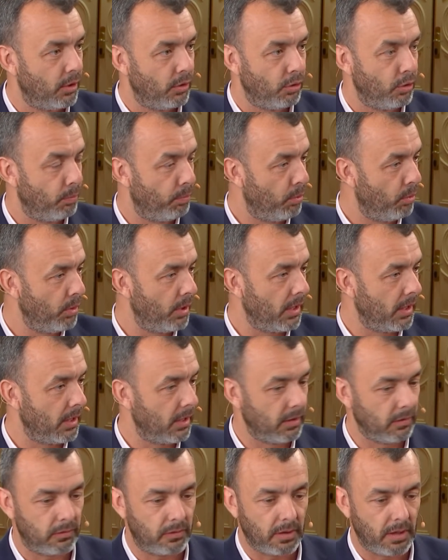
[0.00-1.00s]
The point
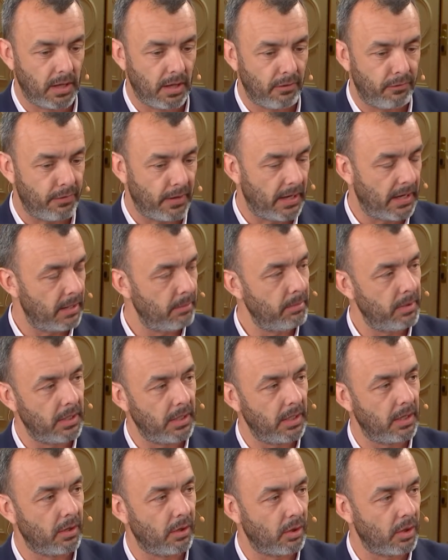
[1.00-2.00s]
is, if I'm
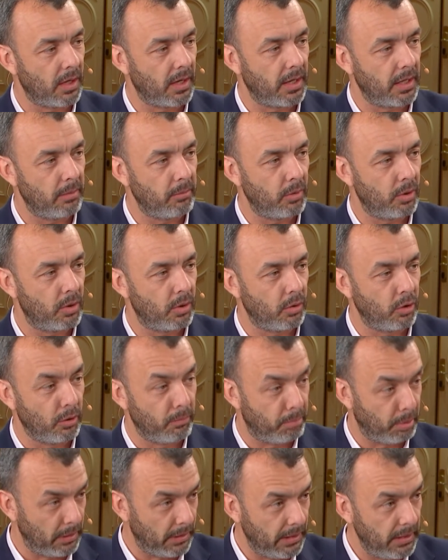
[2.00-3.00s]
there, the
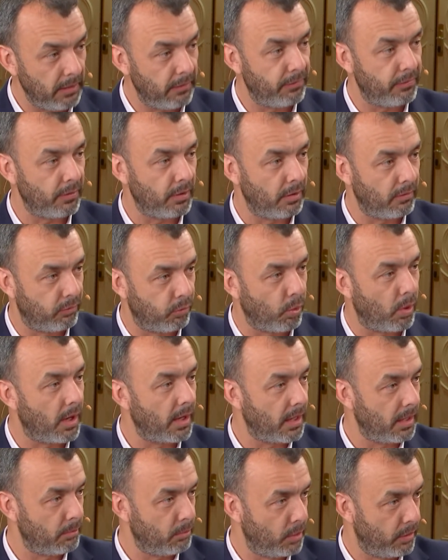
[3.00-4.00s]
belief of
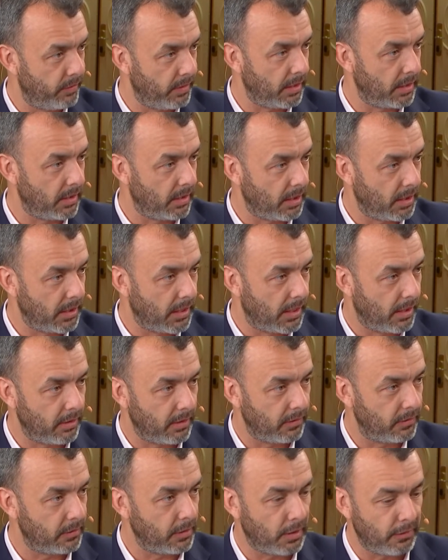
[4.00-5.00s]
why I'm moving in the cloud
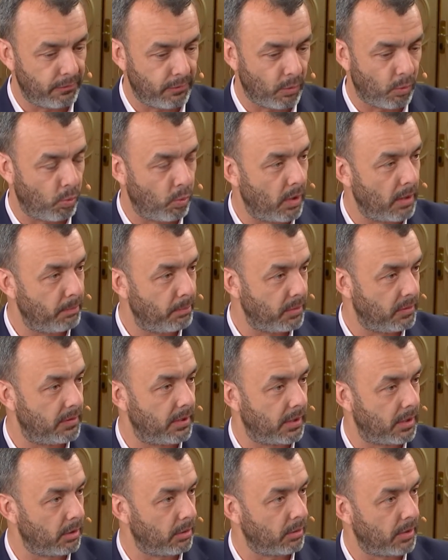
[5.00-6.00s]
is not for one
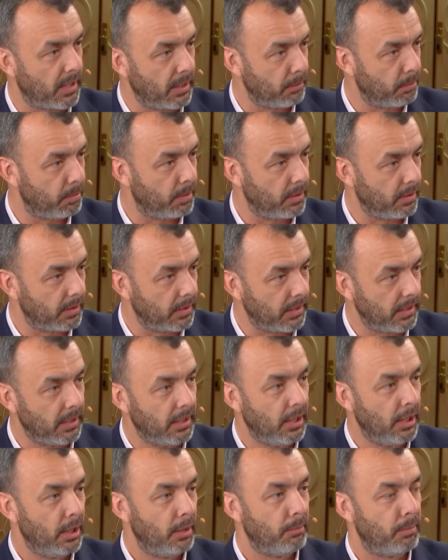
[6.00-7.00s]
particular capability,
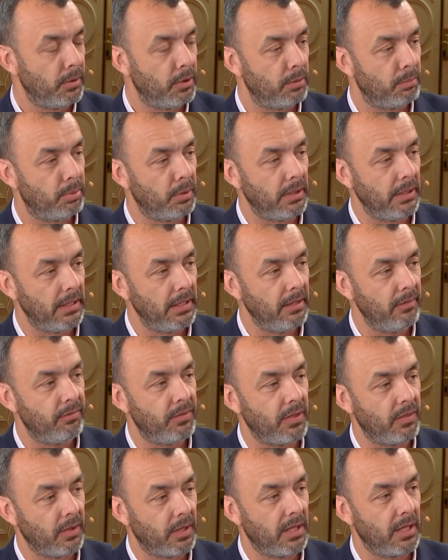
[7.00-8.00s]
but the belief
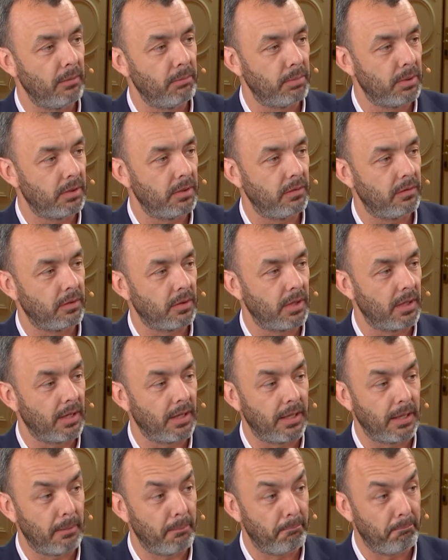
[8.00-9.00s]
that the capabilities are going
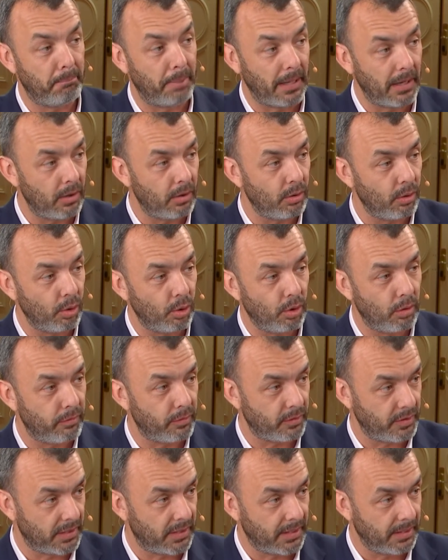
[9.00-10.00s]
to get better
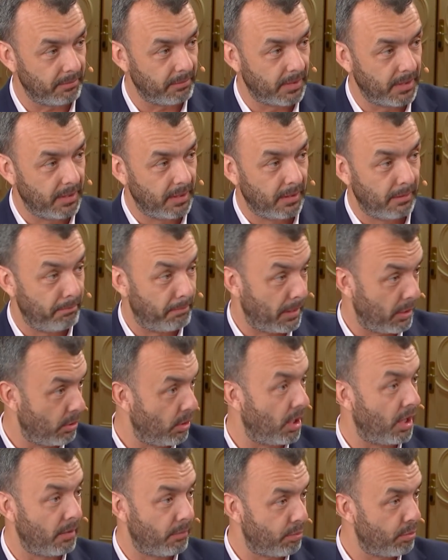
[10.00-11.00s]
over time,
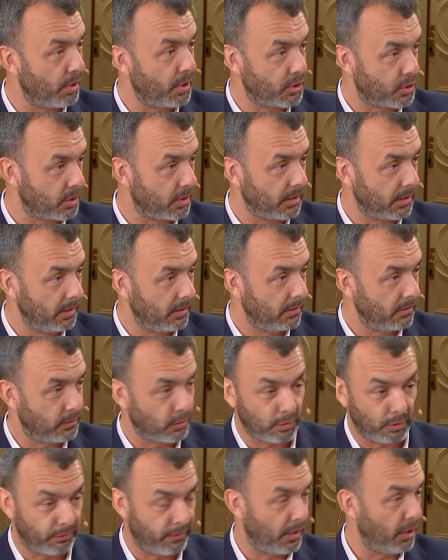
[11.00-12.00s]
better operationally,
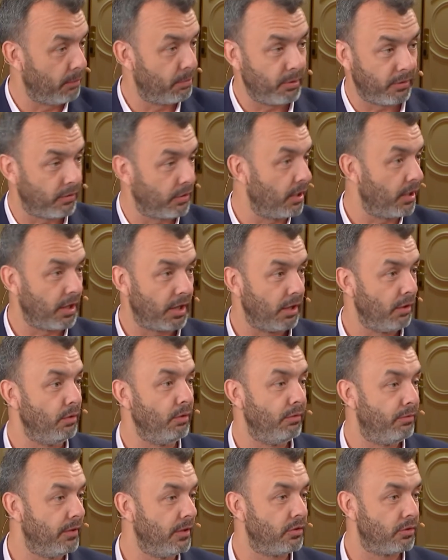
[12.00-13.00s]
so developers are going to get
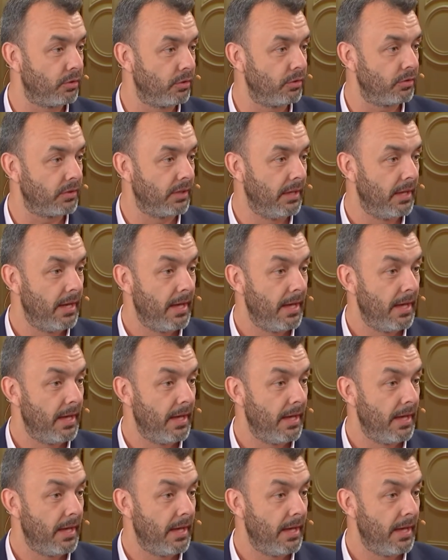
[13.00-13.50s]
new features,